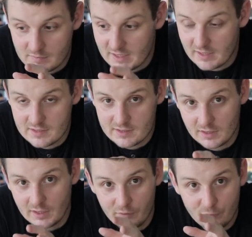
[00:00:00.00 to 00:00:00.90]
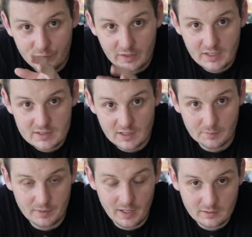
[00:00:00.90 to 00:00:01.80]
says if things are
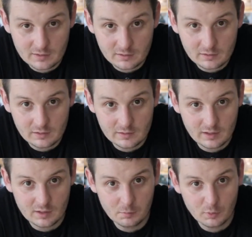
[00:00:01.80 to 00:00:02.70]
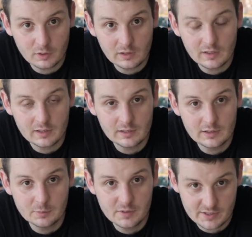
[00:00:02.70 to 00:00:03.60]
practical, they are more likely
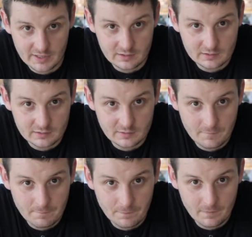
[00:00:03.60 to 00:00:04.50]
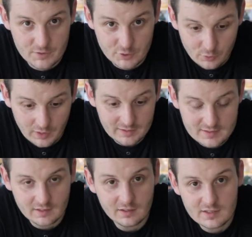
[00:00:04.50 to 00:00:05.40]
to be shared. So I
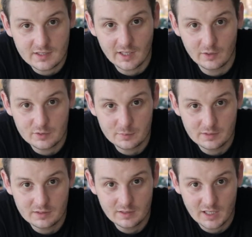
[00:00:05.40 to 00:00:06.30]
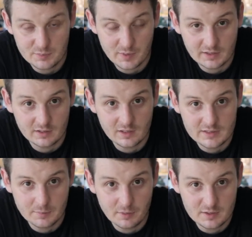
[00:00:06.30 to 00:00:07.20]
designed this account to be as practical
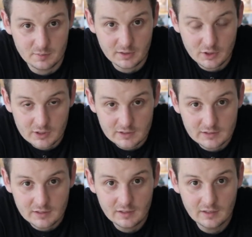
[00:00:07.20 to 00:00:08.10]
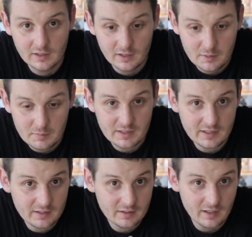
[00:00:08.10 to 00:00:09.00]
as I possibly could,
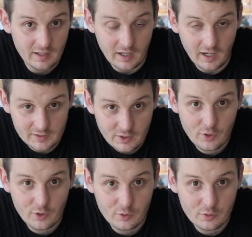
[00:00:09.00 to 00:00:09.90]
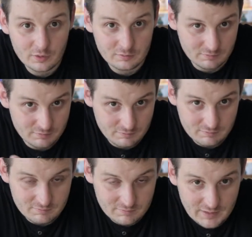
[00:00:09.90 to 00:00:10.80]
meaning I know
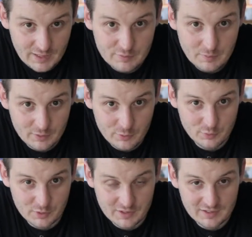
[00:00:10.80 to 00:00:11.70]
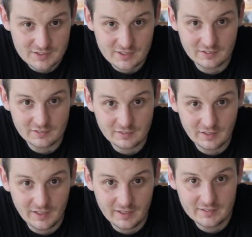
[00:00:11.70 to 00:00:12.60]
everybody who's watching this
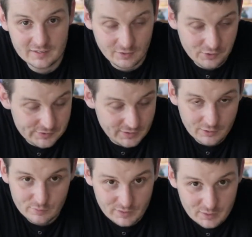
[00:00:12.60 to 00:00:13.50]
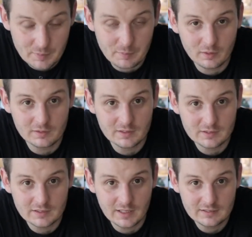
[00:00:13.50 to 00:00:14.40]
channel and also a lot of other people on the
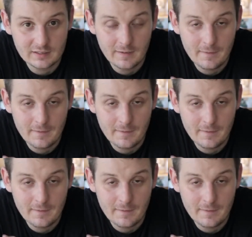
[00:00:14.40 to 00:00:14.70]
internet